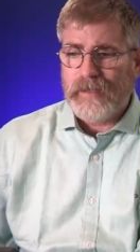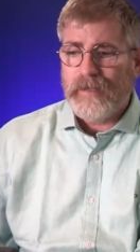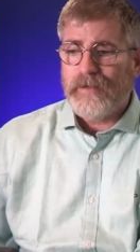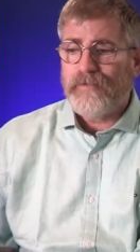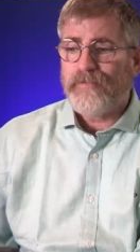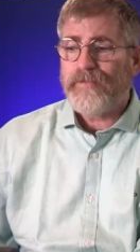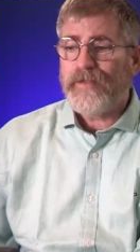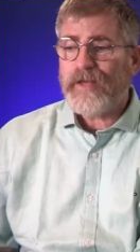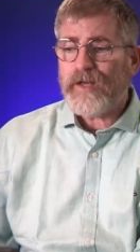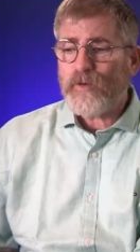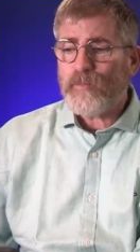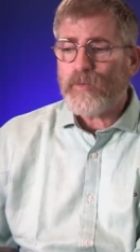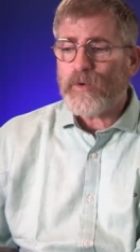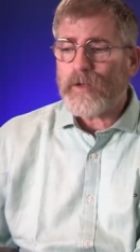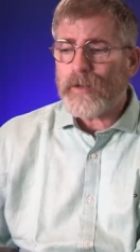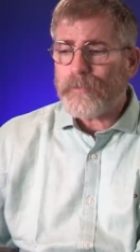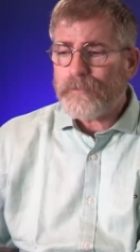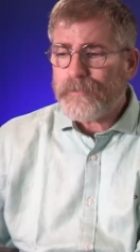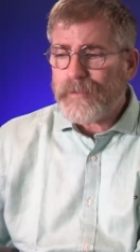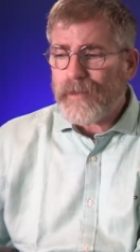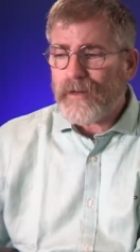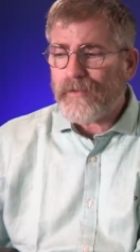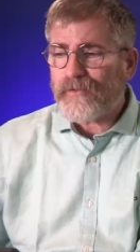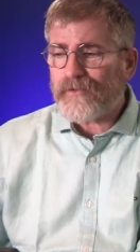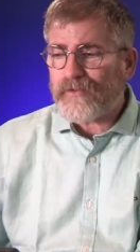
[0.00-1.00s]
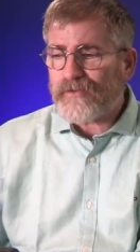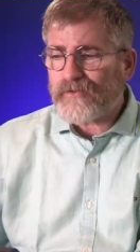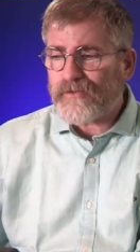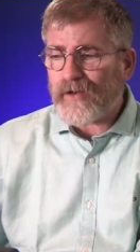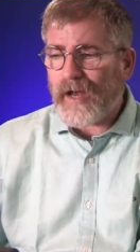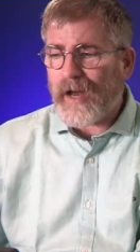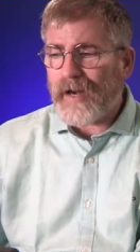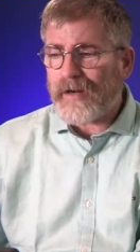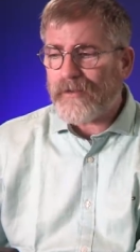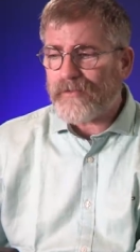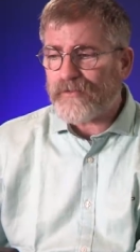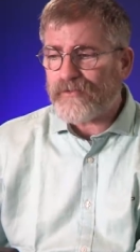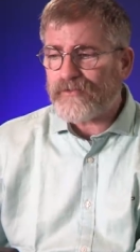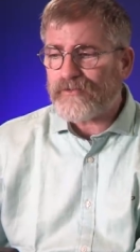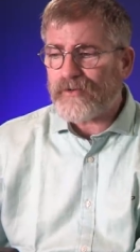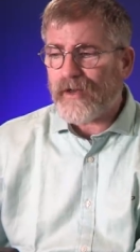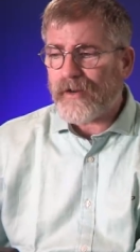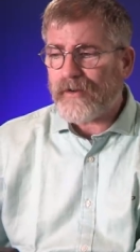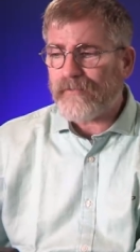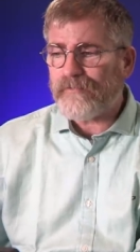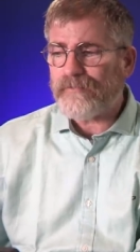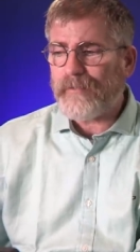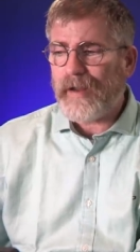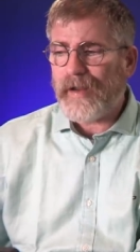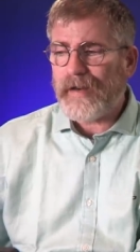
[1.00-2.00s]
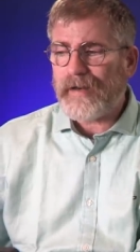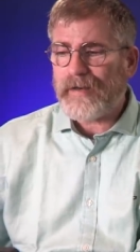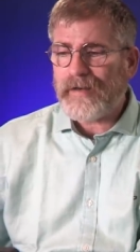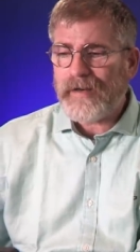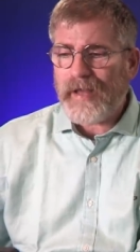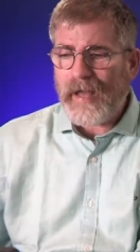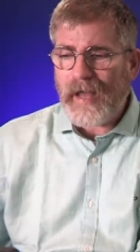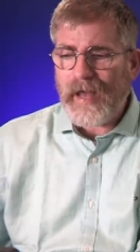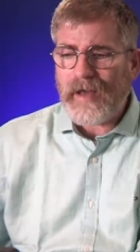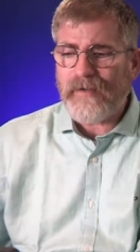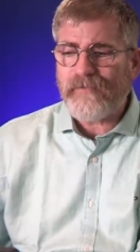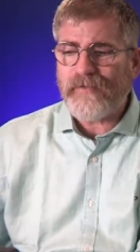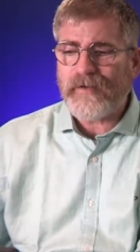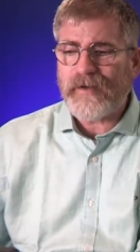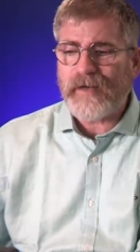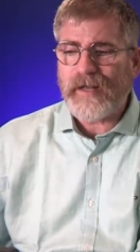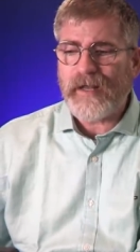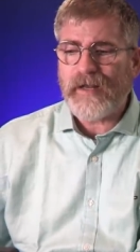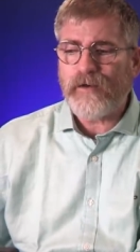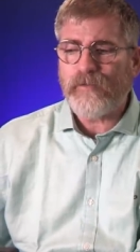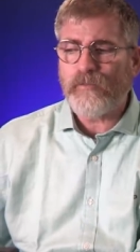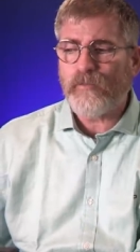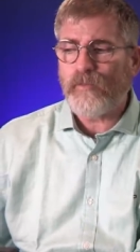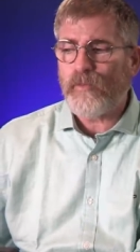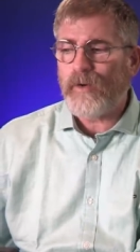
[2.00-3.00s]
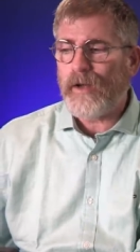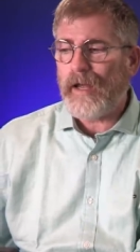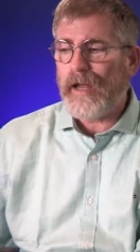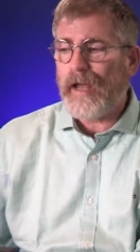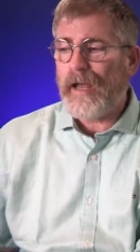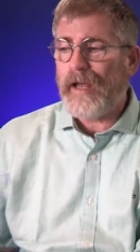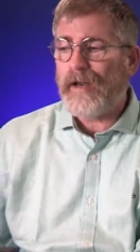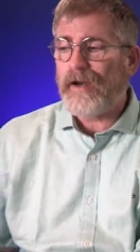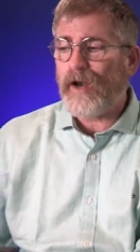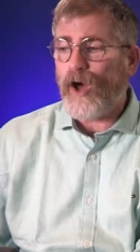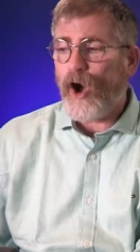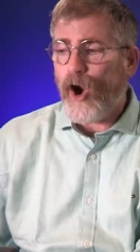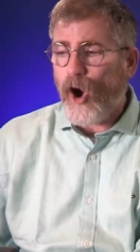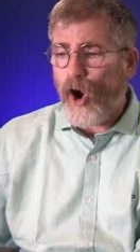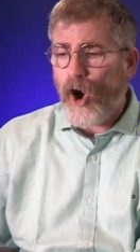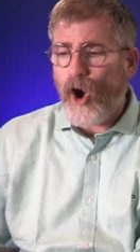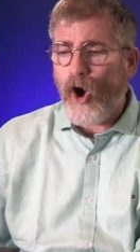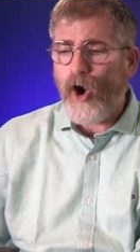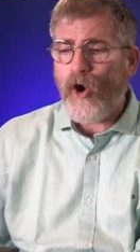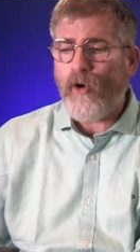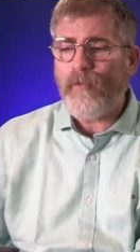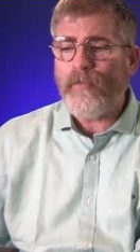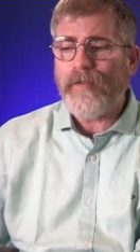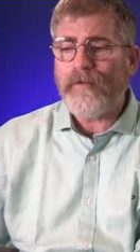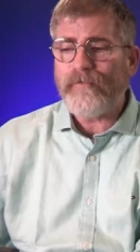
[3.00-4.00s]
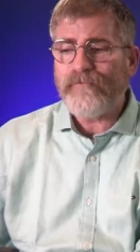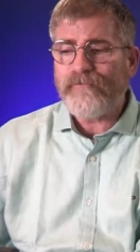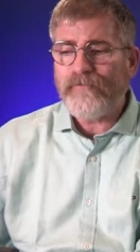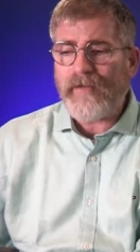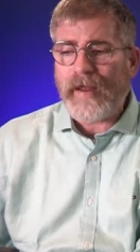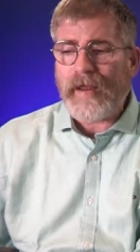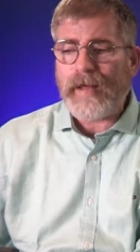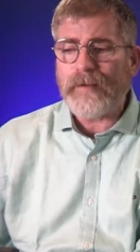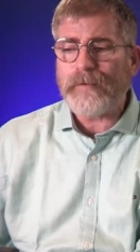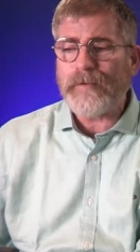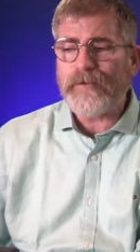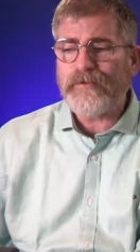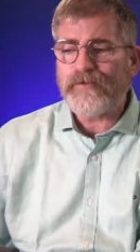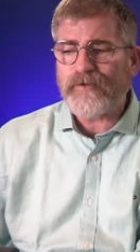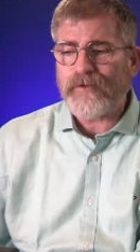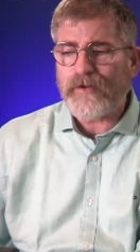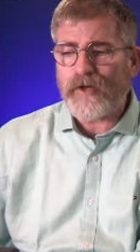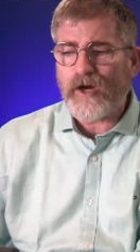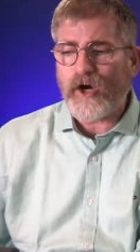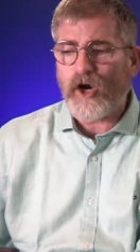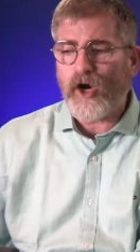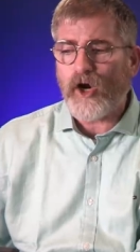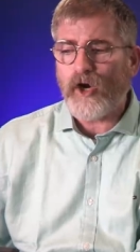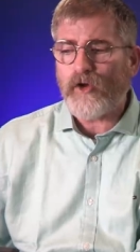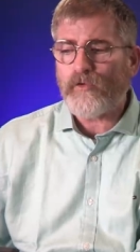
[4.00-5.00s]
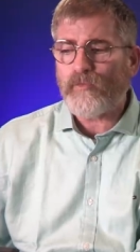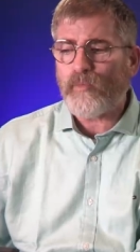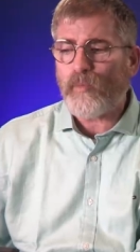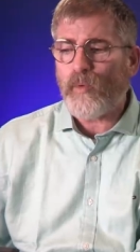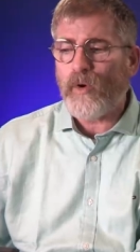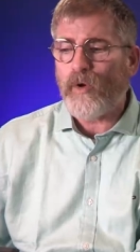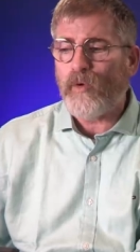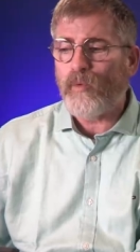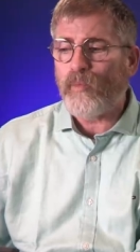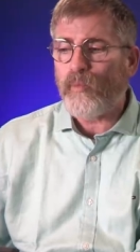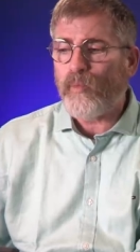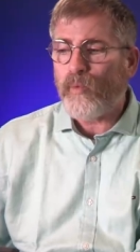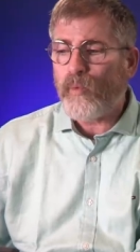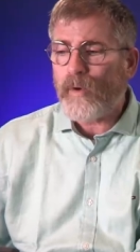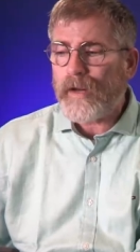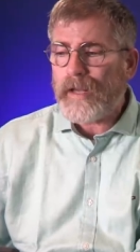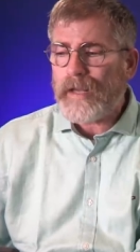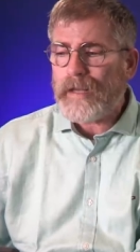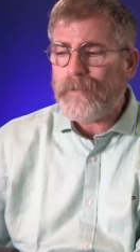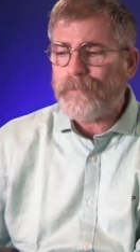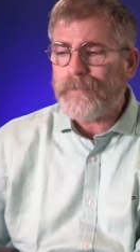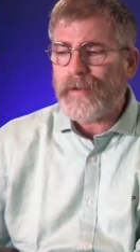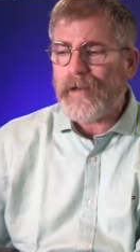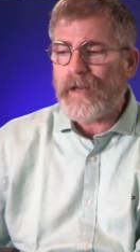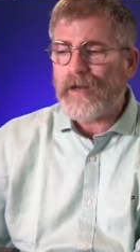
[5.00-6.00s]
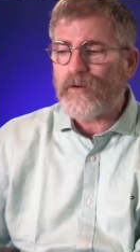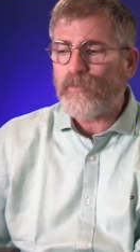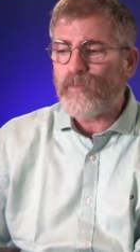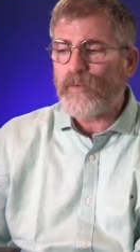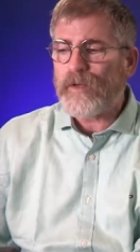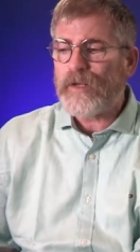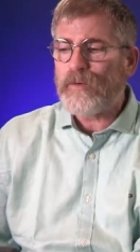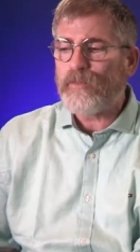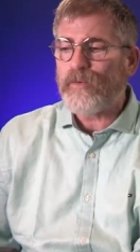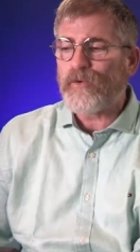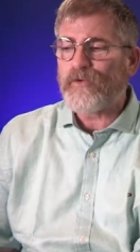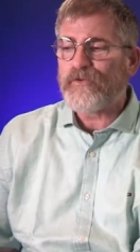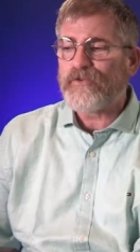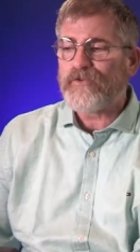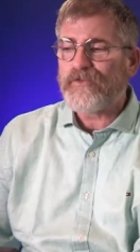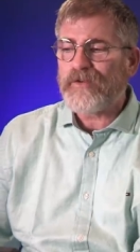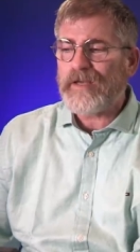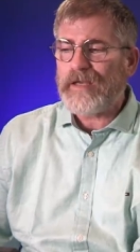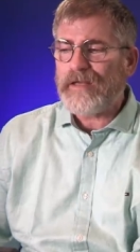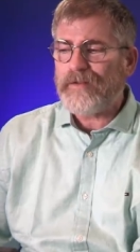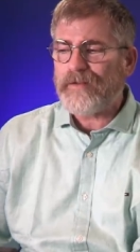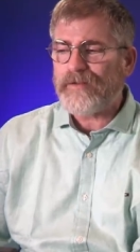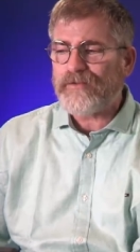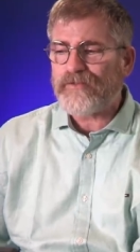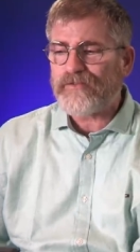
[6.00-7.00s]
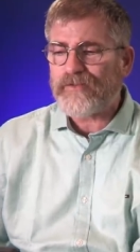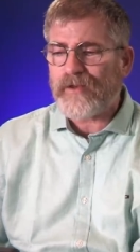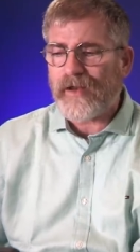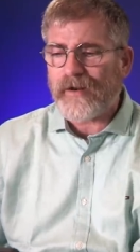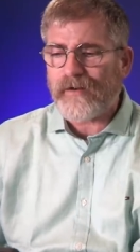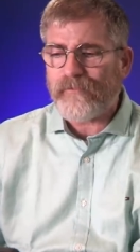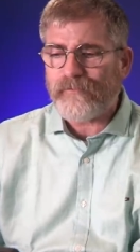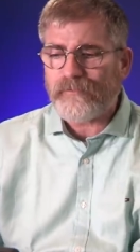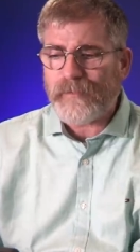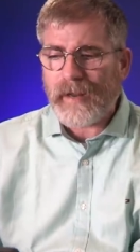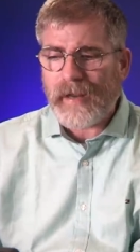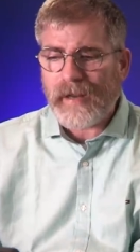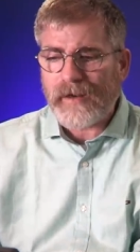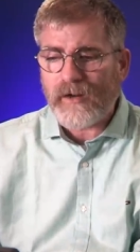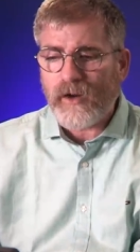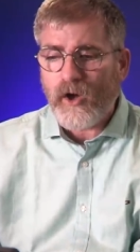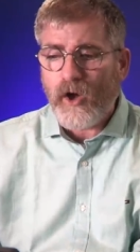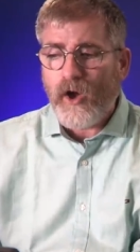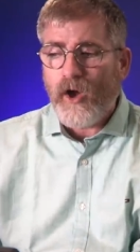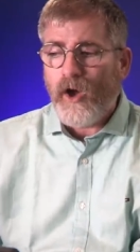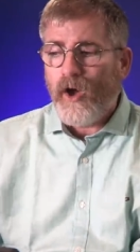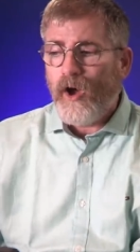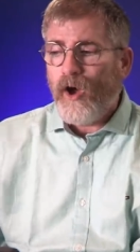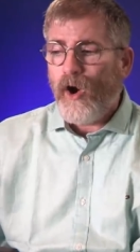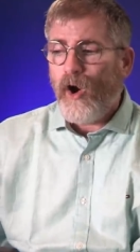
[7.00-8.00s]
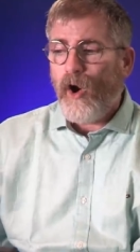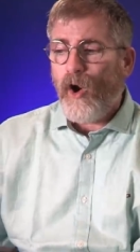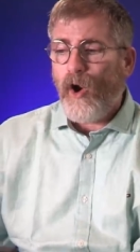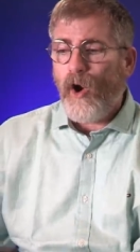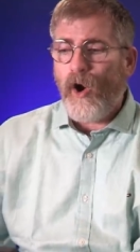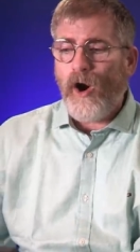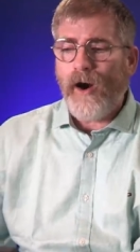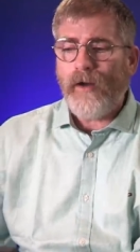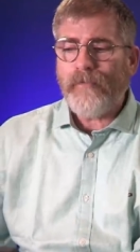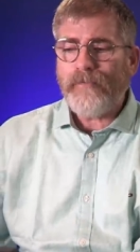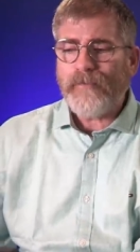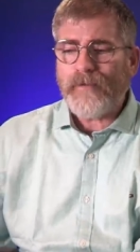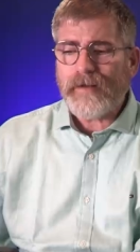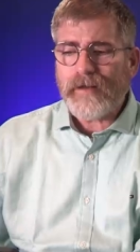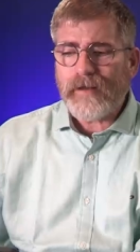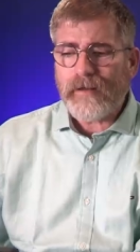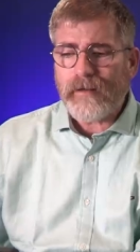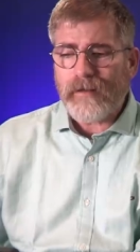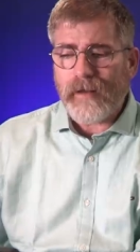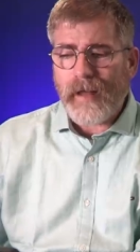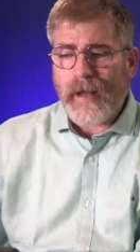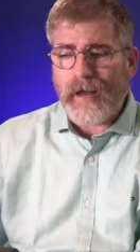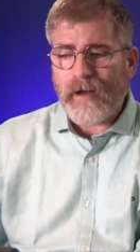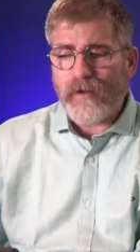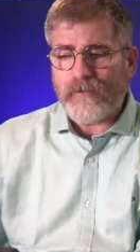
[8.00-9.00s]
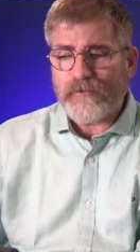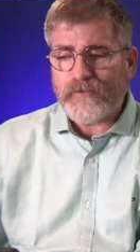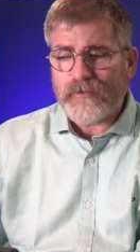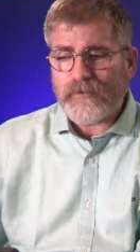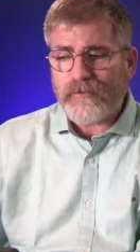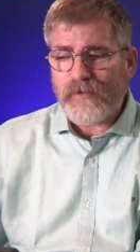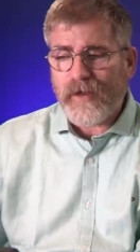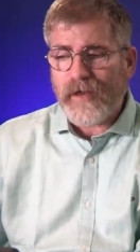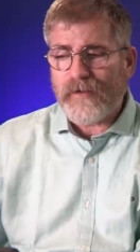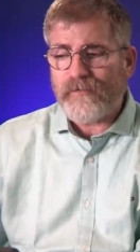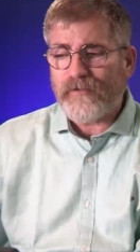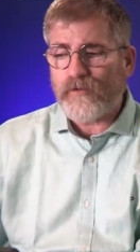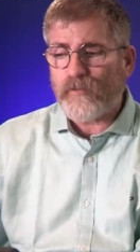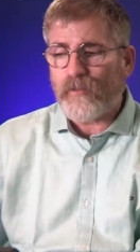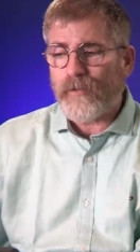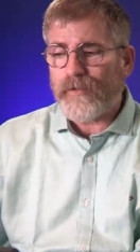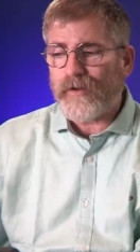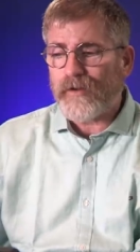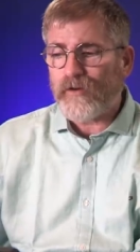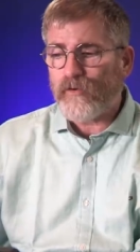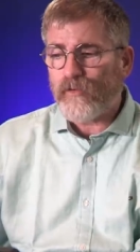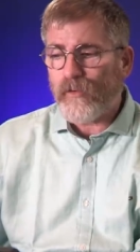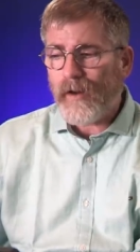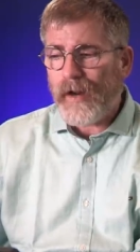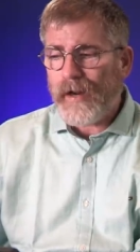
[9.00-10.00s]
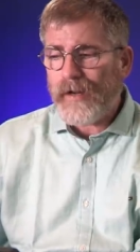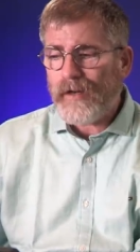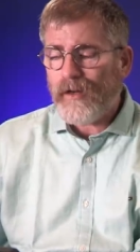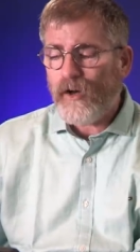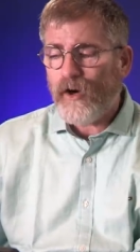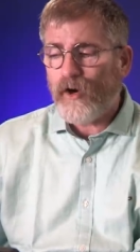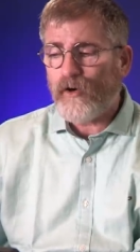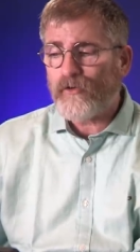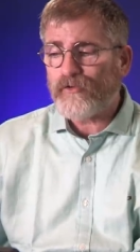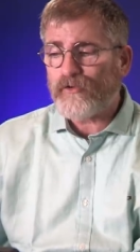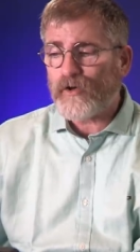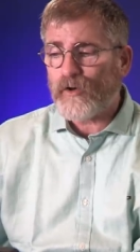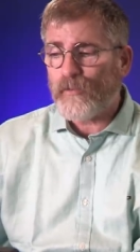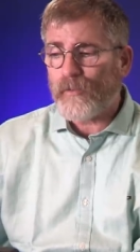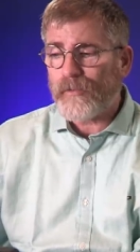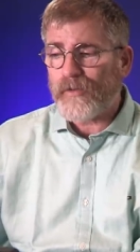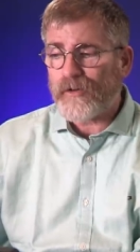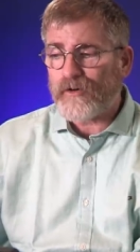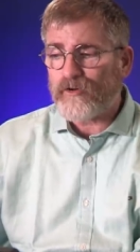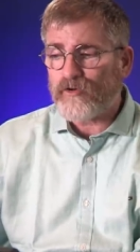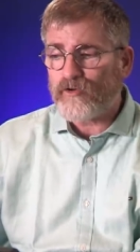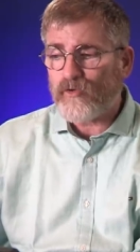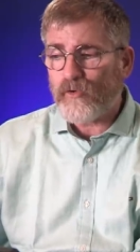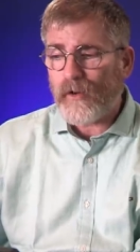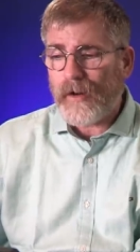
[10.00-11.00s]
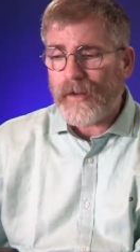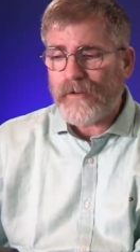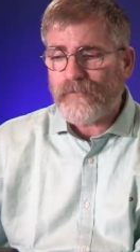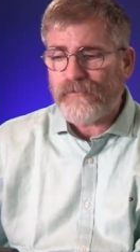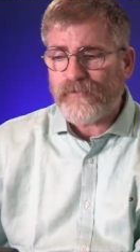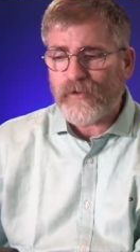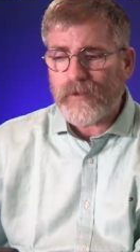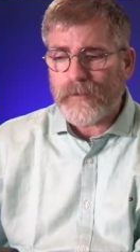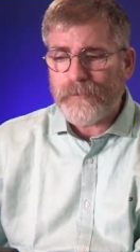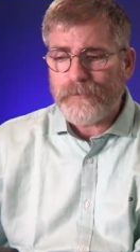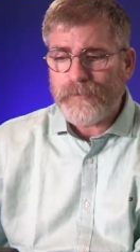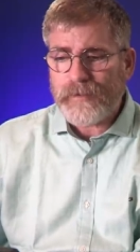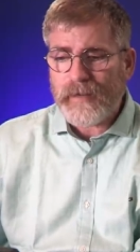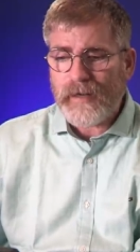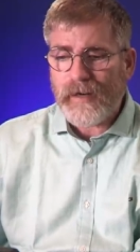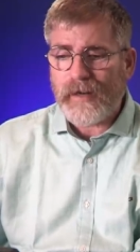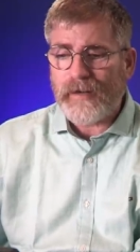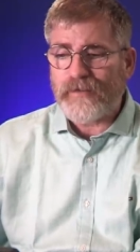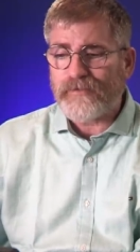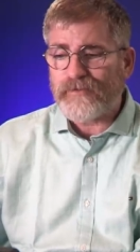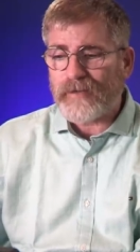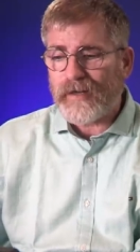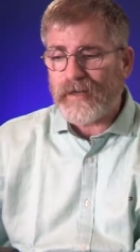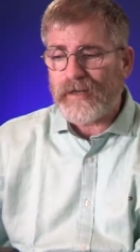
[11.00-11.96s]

Then will appear the sign of the Son of Man in heaven, and, and all the families of the earth will weep, and we will see the Son of Man on the clouds of heaven with a great host and with a dreadful appearance.